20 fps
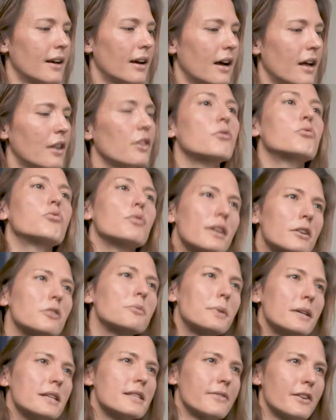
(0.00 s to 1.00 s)
And the real
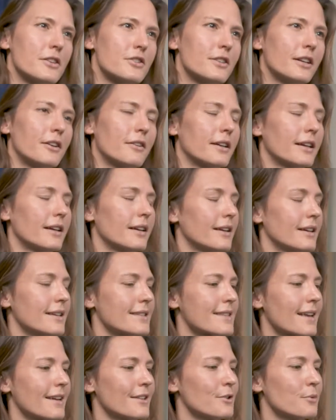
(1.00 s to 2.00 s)
piece of engineering here is
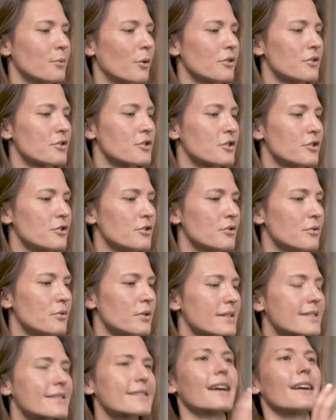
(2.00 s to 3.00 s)
that you want to
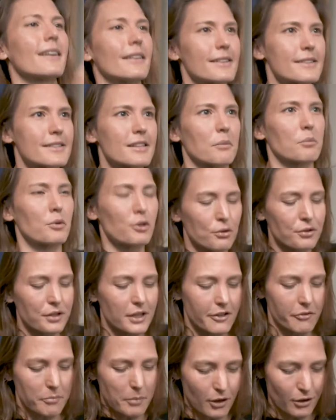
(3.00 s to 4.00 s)
scale this up. We all
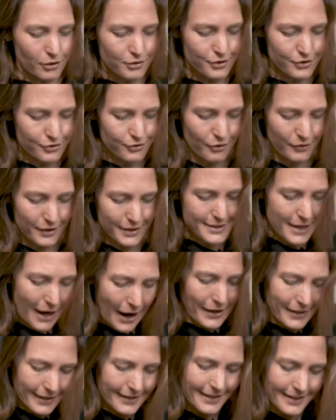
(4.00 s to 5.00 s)
think of biologists growing
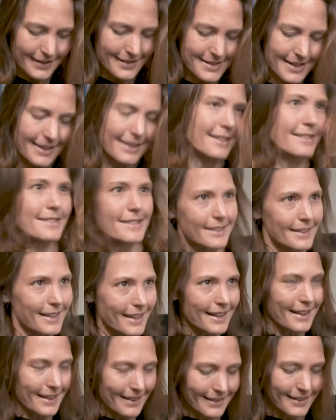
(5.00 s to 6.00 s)
tiny little cells in
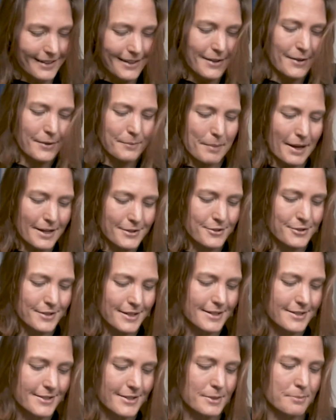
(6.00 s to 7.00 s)
little petri
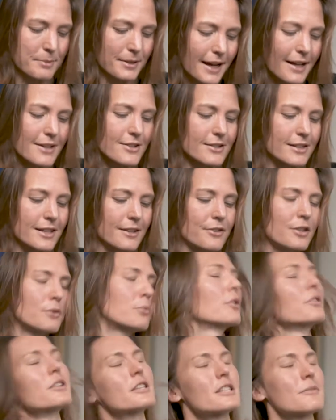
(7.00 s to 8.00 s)
dishes, but actually if you
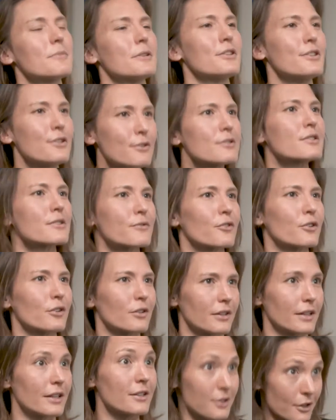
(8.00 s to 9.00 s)
want this to be
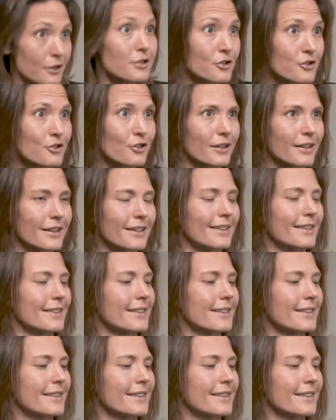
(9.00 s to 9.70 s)
useful industrially,